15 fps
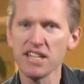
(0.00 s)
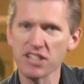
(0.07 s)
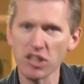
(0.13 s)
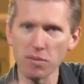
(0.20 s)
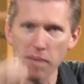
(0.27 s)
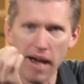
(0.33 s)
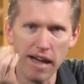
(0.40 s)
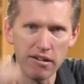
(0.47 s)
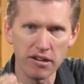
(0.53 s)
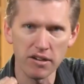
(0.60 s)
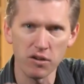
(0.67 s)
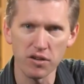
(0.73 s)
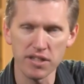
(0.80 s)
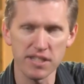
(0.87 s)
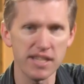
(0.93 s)
So the
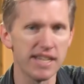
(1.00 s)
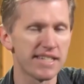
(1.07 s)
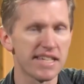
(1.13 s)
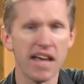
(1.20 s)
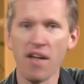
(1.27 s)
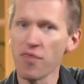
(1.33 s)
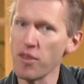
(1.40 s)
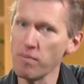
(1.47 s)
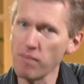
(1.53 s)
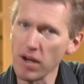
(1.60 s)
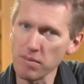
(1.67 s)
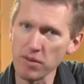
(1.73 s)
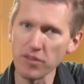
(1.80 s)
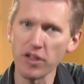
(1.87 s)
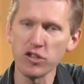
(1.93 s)
paradox is the
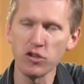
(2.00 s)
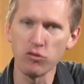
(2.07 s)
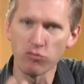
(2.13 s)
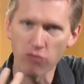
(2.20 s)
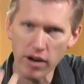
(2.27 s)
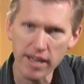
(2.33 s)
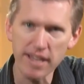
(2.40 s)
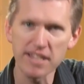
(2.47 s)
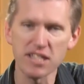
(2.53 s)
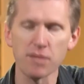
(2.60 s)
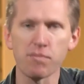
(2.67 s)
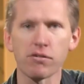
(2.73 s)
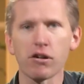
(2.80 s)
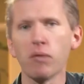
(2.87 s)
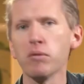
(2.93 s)
moment that you raise the
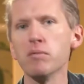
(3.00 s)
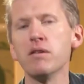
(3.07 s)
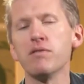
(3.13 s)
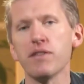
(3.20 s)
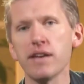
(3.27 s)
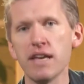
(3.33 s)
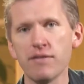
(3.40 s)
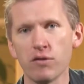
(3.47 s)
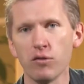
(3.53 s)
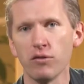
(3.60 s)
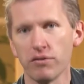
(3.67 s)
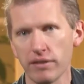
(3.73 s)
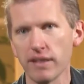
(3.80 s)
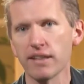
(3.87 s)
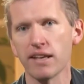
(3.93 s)
problem of evil,
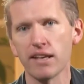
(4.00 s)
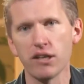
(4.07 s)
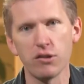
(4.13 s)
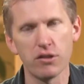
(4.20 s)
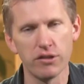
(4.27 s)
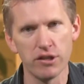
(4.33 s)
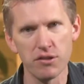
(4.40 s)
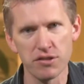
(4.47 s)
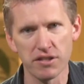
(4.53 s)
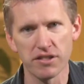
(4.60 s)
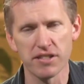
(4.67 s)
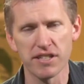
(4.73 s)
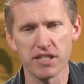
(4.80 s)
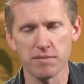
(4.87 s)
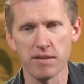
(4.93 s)
thinking you can use it to
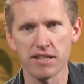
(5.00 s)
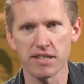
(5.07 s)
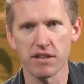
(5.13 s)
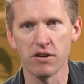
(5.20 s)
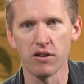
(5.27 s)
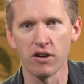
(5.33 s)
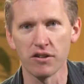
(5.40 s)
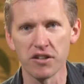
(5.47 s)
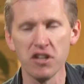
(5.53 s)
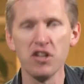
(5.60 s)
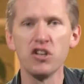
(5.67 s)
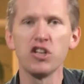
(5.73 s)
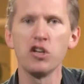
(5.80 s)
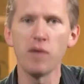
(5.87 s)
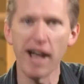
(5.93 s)
dismiss God,
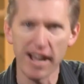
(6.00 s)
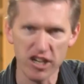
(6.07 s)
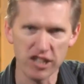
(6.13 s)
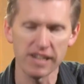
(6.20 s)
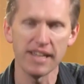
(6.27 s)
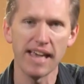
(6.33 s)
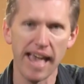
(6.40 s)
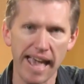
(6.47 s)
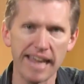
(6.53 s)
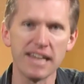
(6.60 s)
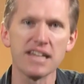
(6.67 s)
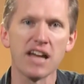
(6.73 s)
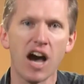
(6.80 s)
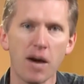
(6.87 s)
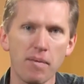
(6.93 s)
you actually
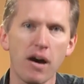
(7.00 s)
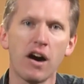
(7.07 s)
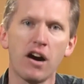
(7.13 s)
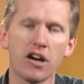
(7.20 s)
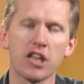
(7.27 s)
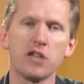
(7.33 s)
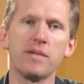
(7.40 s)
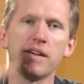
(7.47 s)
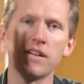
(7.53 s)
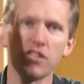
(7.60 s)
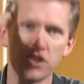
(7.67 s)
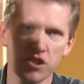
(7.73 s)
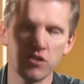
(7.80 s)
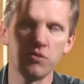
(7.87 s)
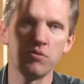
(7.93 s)
end up arguing
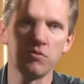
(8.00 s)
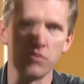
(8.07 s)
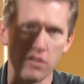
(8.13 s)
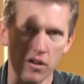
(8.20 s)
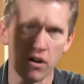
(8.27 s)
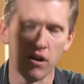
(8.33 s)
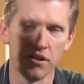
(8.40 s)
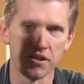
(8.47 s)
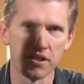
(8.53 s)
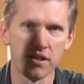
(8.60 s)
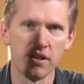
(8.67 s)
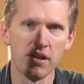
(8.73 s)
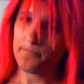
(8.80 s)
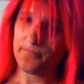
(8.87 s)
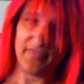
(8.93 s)
to God.
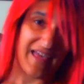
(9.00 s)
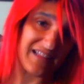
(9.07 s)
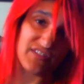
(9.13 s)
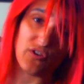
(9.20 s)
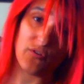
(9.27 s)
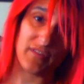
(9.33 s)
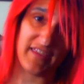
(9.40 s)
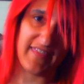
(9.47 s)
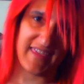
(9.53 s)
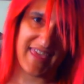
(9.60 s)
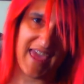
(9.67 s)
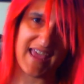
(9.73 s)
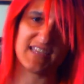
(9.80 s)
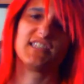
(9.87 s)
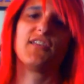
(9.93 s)
That's only the
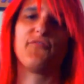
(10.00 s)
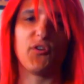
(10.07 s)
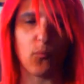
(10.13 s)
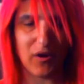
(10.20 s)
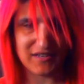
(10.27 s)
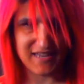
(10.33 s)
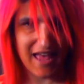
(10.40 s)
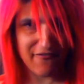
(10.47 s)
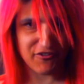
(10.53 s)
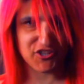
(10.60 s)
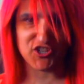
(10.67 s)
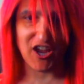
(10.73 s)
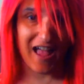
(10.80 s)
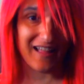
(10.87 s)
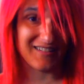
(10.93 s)
case if you want to have a
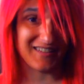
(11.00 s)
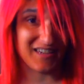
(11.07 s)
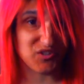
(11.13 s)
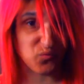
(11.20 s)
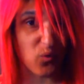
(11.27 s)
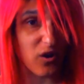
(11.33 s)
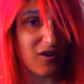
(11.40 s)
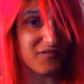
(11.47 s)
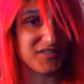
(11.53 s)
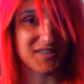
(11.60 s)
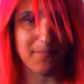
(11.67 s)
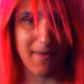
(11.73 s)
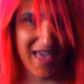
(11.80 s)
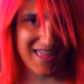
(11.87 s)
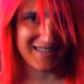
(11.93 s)
childish war of
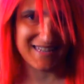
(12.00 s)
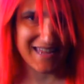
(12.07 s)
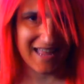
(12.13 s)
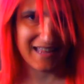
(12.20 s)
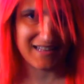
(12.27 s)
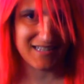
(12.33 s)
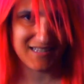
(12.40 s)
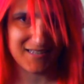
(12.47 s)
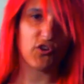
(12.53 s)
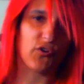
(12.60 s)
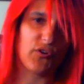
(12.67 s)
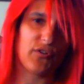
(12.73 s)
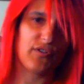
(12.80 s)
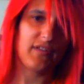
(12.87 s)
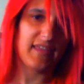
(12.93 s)
semantics.
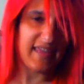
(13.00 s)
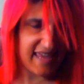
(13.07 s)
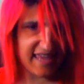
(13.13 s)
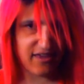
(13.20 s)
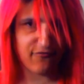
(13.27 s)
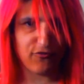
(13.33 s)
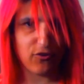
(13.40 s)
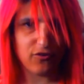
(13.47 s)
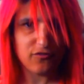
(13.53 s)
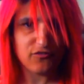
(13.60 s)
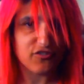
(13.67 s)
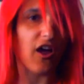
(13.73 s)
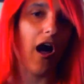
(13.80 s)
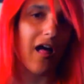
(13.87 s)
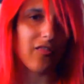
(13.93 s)
Good, evil,
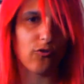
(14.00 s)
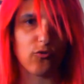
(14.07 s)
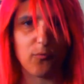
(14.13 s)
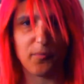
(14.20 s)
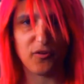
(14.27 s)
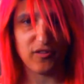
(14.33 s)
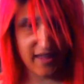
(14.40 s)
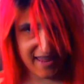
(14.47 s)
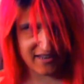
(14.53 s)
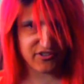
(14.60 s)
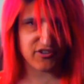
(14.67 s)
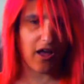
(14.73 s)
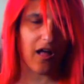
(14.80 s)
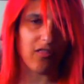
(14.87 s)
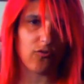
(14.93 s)
tolerable,
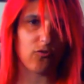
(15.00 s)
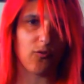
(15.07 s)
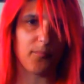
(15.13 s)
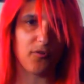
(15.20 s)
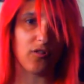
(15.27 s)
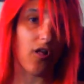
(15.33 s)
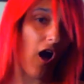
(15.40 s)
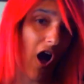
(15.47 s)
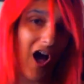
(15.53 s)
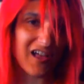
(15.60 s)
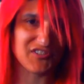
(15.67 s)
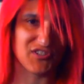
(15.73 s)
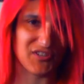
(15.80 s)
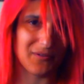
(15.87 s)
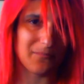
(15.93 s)
intolerable,
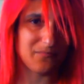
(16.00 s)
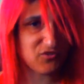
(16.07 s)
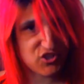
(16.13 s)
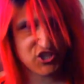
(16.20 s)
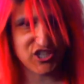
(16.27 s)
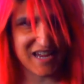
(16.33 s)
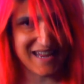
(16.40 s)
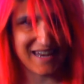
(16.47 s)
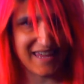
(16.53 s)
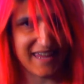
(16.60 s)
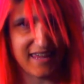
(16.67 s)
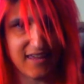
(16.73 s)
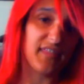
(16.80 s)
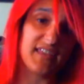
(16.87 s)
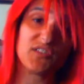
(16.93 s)
awesome,
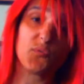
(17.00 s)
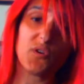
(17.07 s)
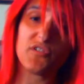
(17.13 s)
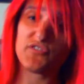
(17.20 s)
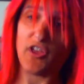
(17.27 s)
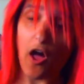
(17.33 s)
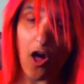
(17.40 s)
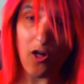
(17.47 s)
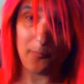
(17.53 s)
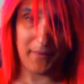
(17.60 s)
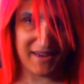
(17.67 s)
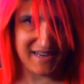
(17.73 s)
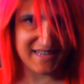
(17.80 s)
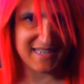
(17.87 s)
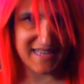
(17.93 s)
shitty. These words all
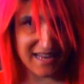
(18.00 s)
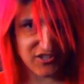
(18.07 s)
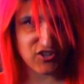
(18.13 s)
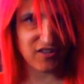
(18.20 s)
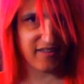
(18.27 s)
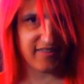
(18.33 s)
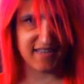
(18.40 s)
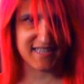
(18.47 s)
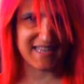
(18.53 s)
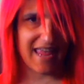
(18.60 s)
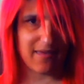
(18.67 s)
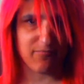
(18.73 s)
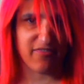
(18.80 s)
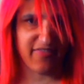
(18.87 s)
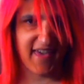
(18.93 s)
mean essentially the
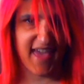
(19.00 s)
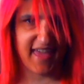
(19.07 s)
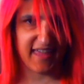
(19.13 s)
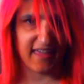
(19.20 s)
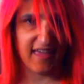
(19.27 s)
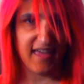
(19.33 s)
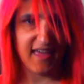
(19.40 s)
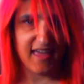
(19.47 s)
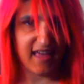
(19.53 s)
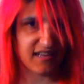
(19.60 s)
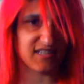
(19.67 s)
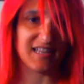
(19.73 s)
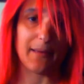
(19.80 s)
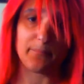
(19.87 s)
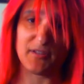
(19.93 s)
same thing,
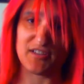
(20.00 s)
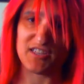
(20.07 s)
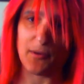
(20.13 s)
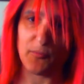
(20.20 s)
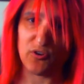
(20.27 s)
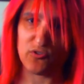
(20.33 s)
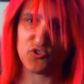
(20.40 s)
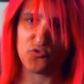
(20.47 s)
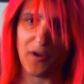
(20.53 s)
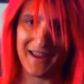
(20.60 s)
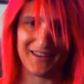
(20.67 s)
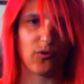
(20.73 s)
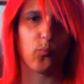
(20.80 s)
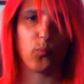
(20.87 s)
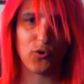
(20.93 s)
except to someone who's
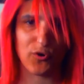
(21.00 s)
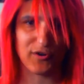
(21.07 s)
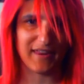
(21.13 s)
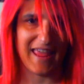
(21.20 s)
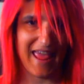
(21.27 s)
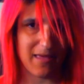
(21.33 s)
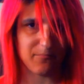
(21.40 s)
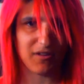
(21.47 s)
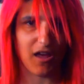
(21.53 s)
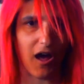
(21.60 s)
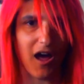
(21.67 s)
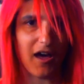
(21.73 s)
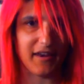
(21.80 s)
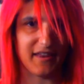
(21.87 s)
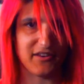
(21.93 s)
trying to word game
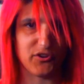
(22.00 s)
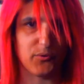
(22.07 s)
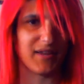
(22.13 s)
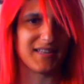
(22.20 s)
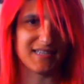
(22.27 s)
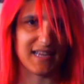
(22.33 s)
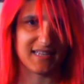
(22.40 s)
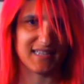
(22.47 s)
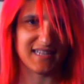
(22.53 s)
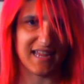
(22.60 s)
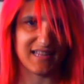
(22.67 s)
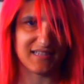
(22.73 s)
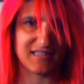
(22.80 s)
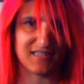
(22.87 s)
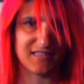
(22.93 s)
God into
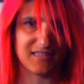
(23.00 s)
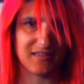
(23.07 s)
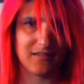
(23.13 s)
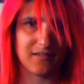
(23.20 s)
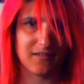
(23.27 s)
existence.